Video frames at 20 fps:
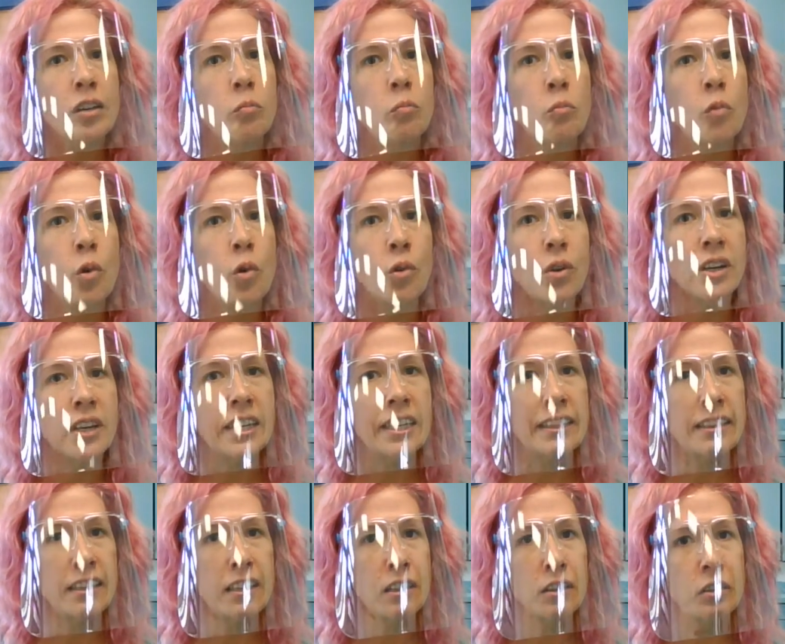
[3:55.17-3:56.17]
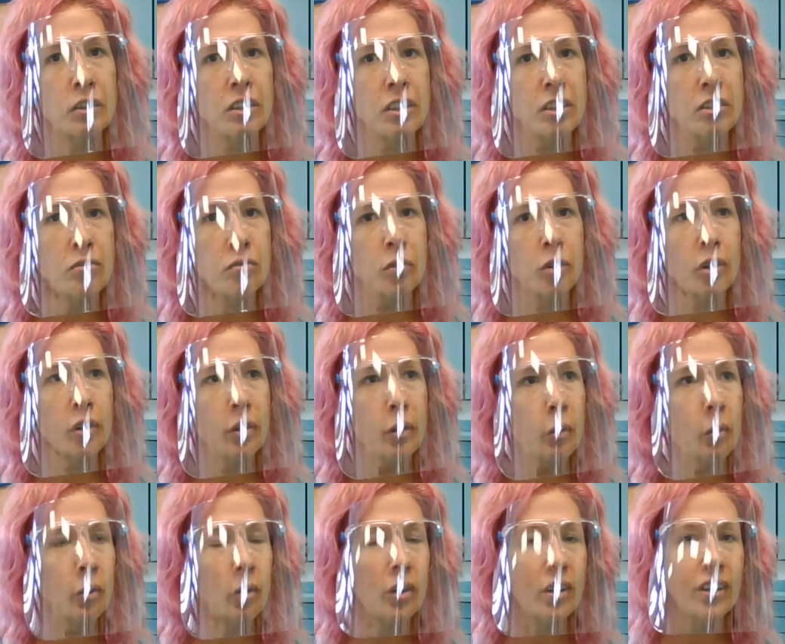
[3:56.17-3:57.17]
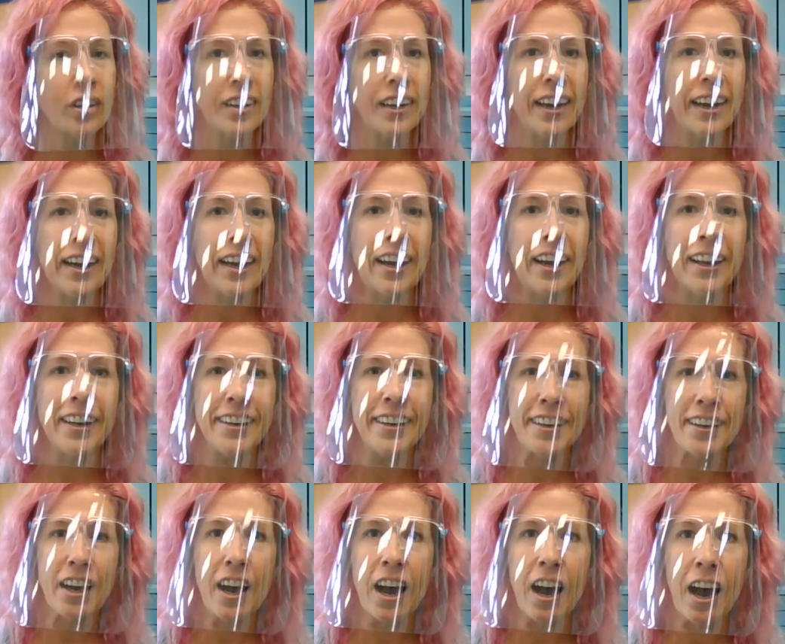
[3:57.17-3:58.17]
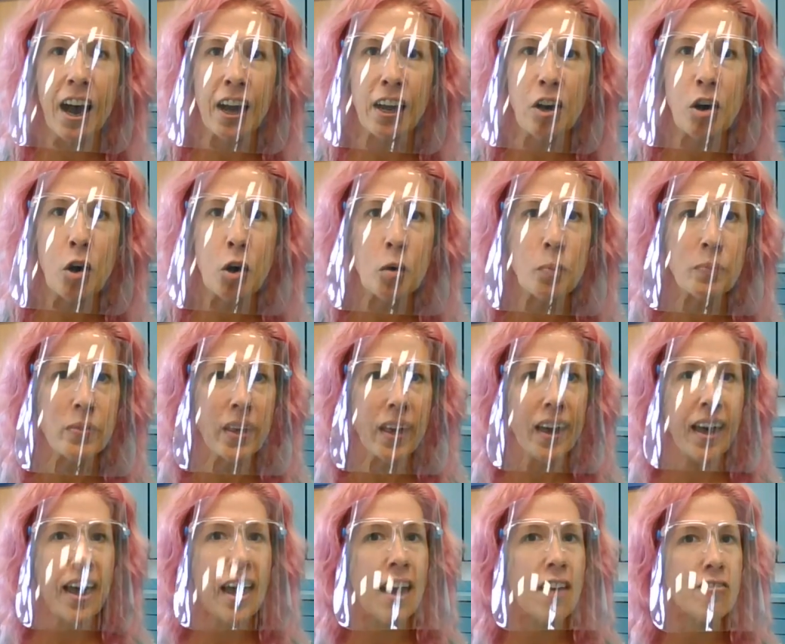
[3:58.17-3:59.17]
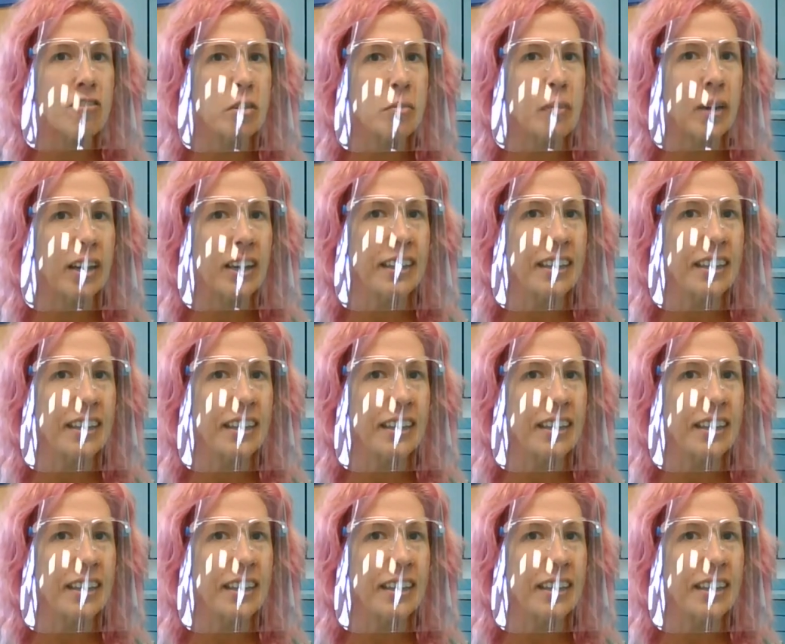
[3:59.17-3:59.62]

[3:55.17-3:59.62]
more in the third and fourth quarter, and I hope that everybody